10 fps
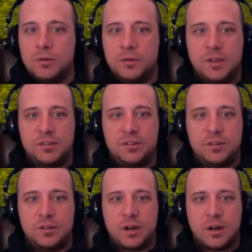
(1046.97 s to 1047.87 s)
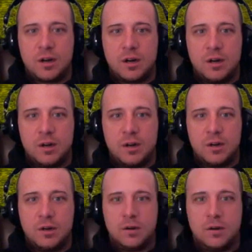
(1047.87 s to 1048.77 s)
this is our,
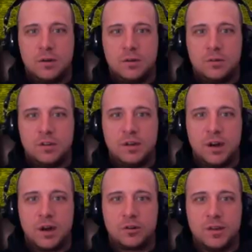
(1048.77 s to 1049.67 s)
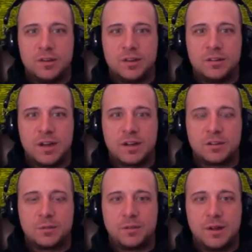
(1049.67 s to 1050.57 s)
see, our crit that stacks
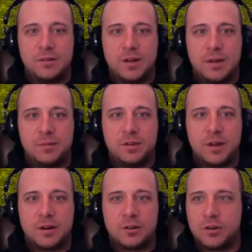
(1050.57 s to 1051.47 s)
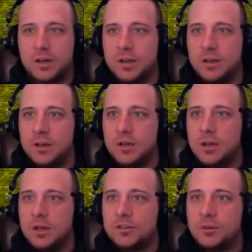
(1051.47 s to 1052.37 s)
up to 5 times on our trinket.
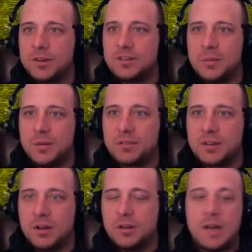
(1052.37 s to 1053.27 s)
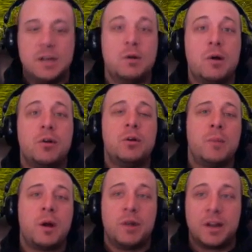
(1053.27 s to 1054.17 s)
So what's that buff called? And you
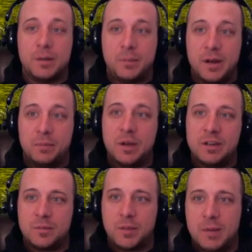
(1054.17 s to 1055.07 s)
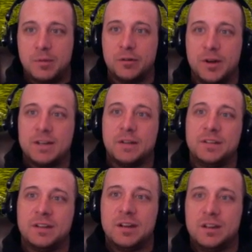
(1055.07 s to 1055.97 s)
might want to get a pen and piece of paper and write down
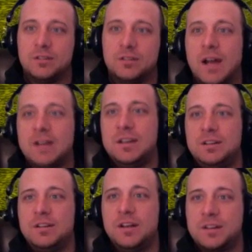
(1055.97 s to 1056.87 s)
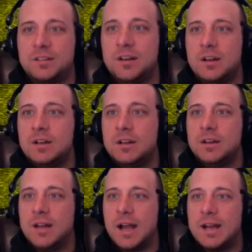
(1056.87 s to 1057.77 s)
these IDs. So 96,
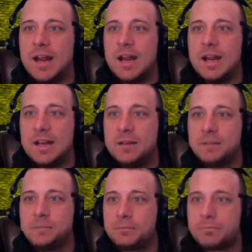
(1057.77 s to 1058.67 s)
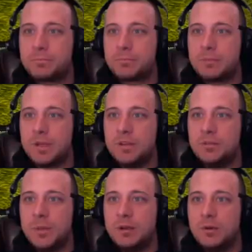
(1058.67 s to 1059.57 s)
980 is a
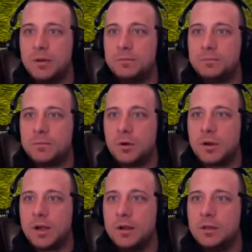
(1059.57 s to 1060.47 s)
big one, okay?